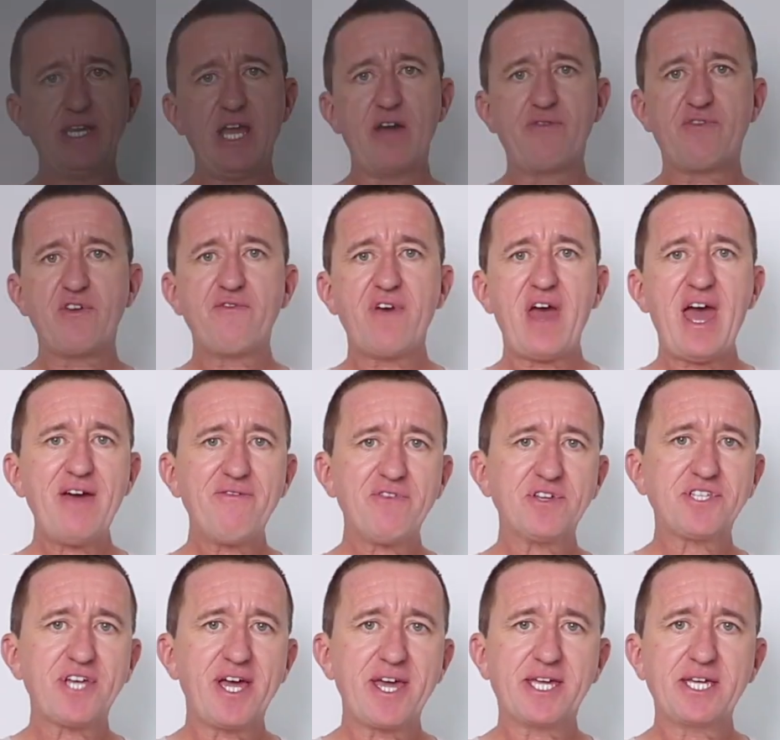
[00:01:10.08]
Now, if you've ever
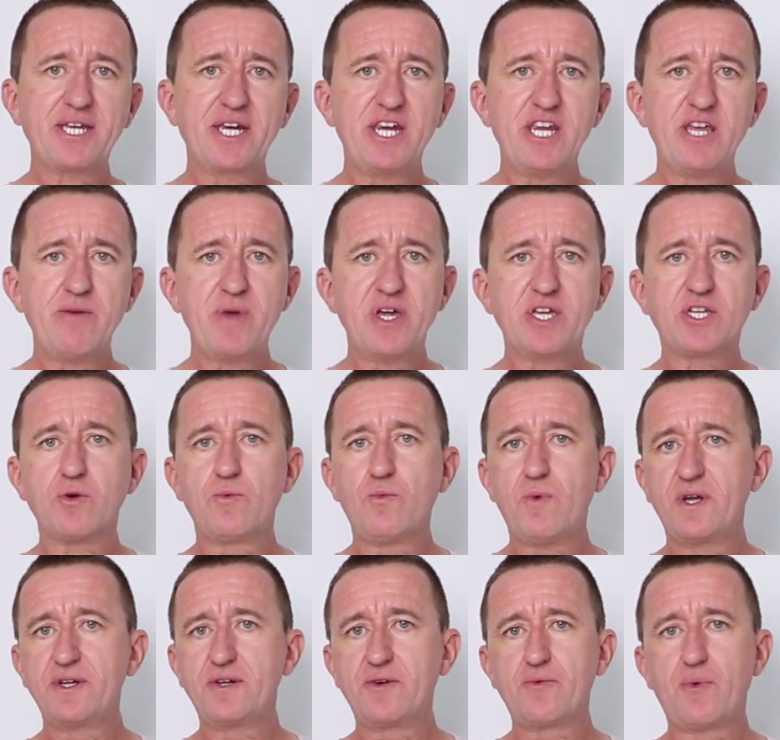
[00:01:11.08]
taken an image and
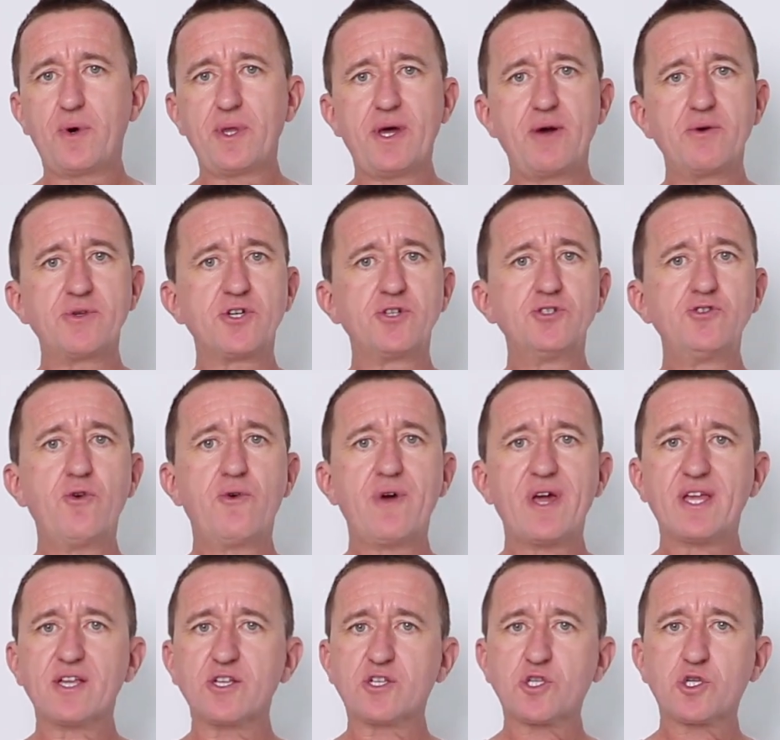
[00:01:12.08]
wondered what those
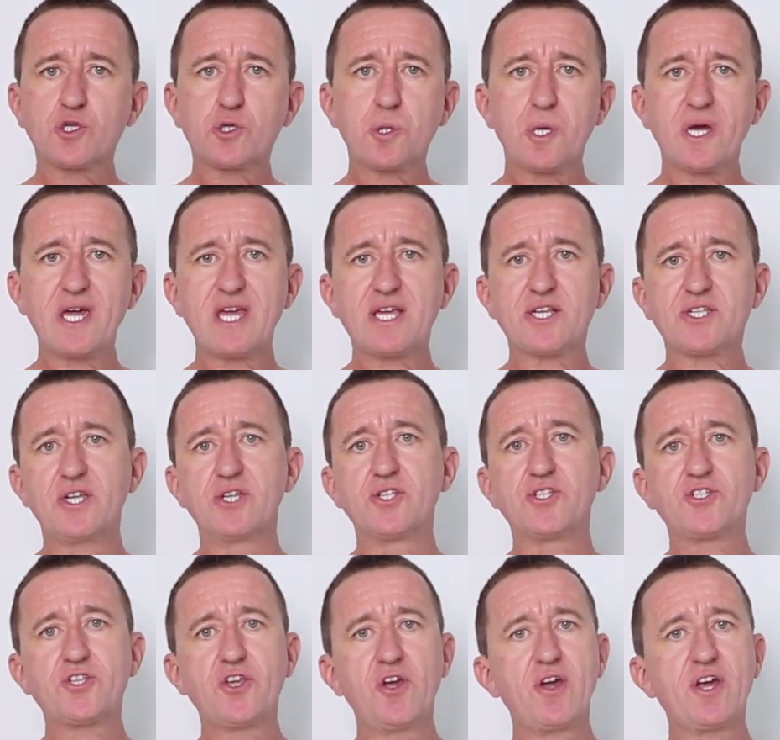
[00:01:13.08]
annoying streaks and
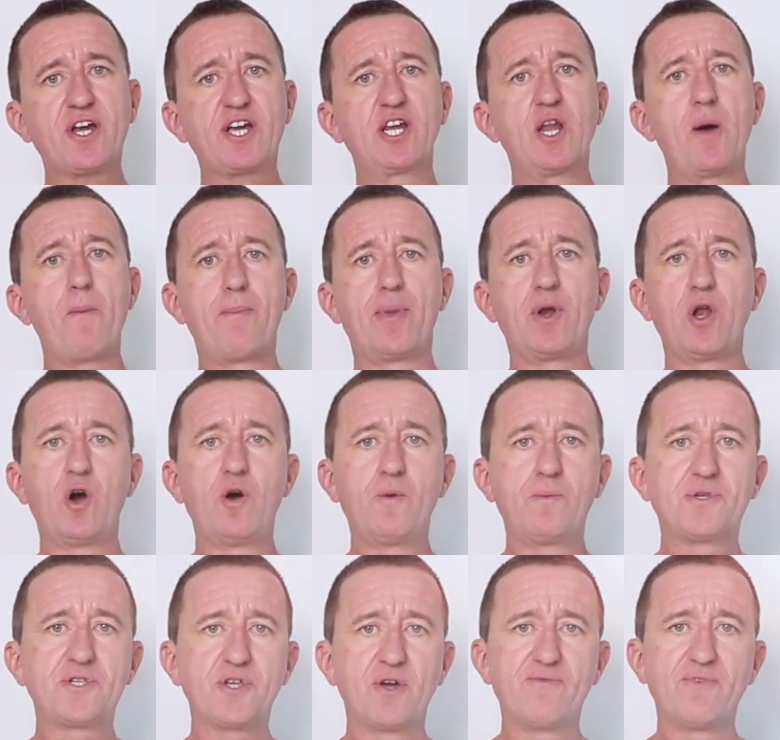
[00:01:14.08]
circular
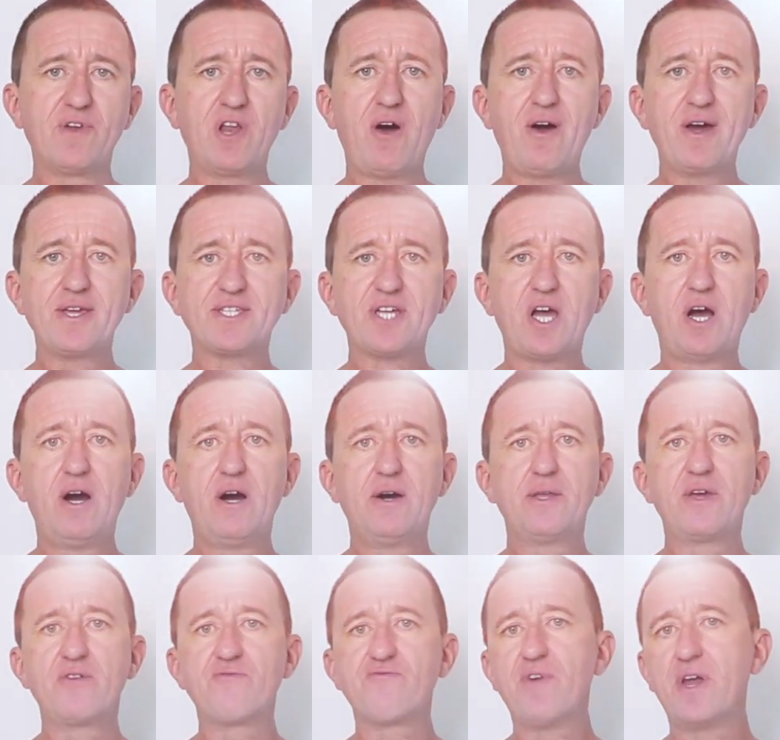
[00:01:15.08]
blobs of light are
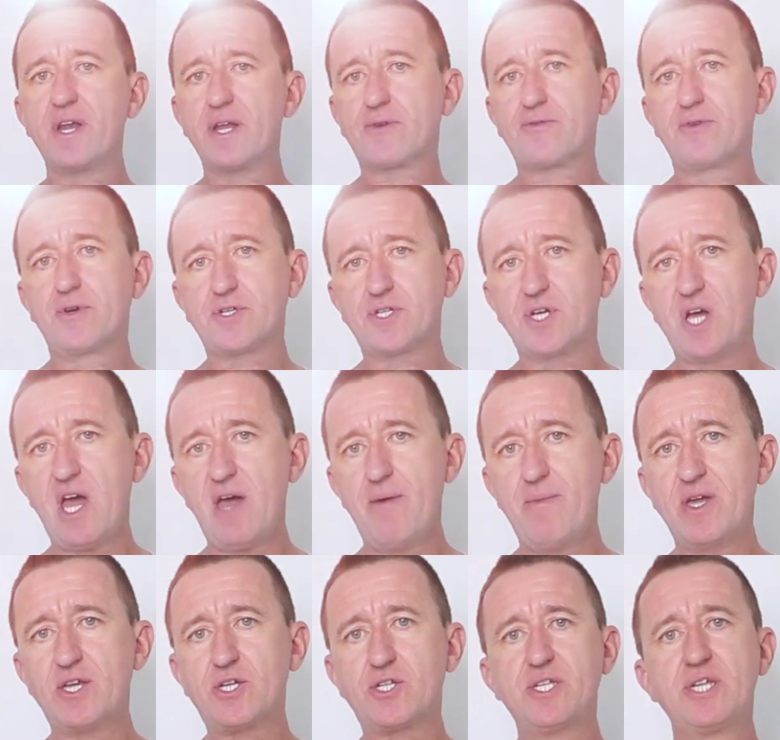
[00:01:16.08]
that run across your
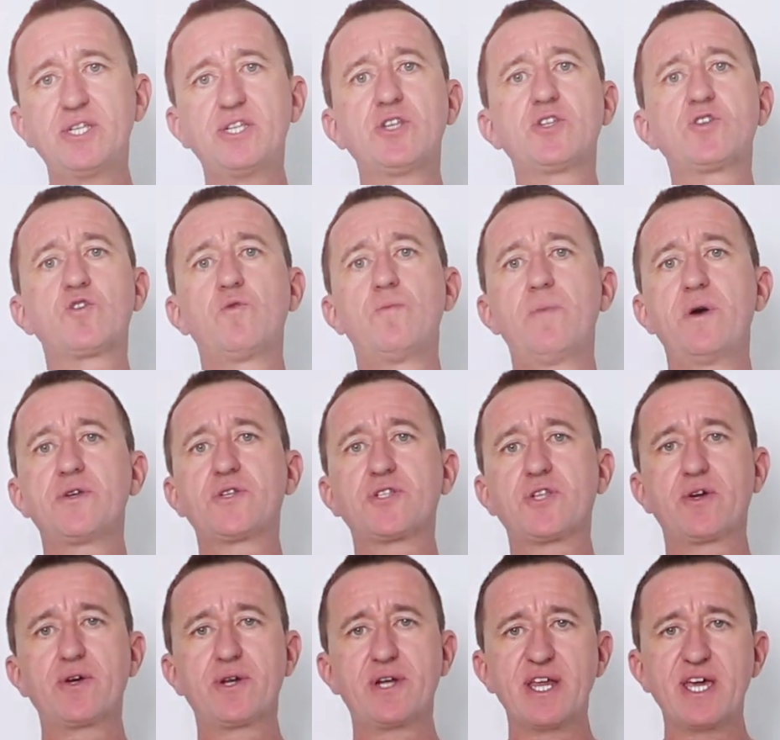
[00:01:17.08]
image, this is almost
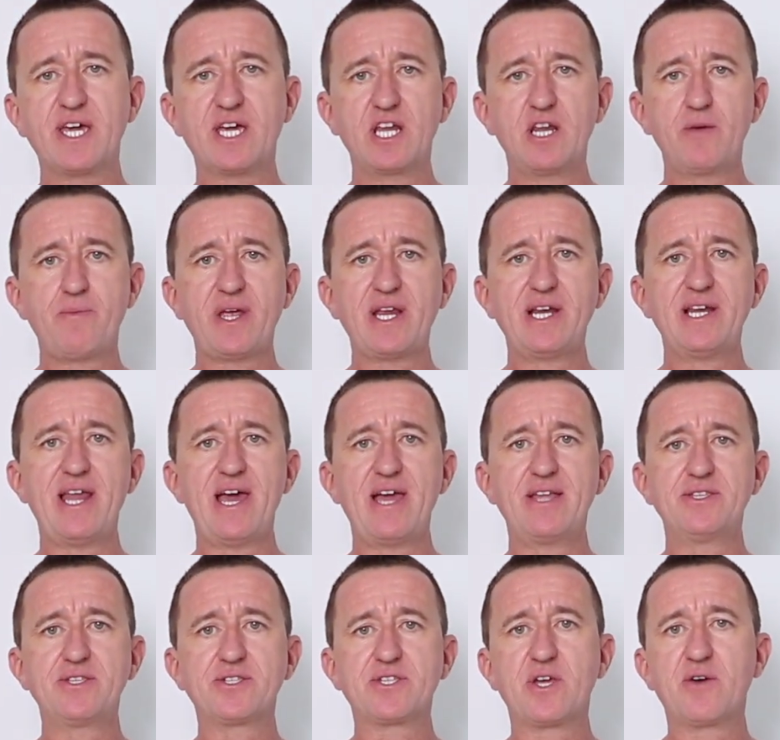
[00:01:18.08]
certainly going to be
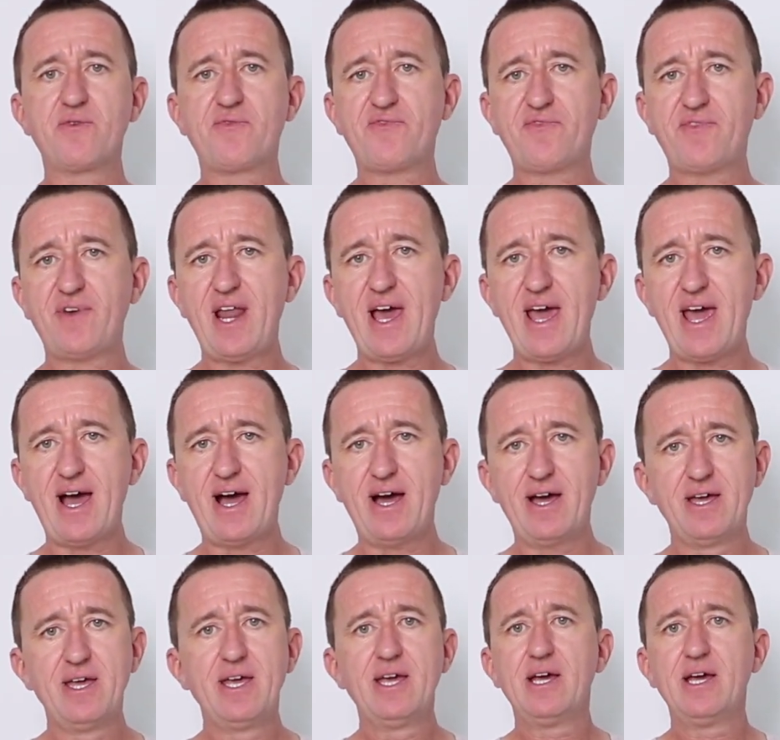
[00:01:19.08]
lens flare.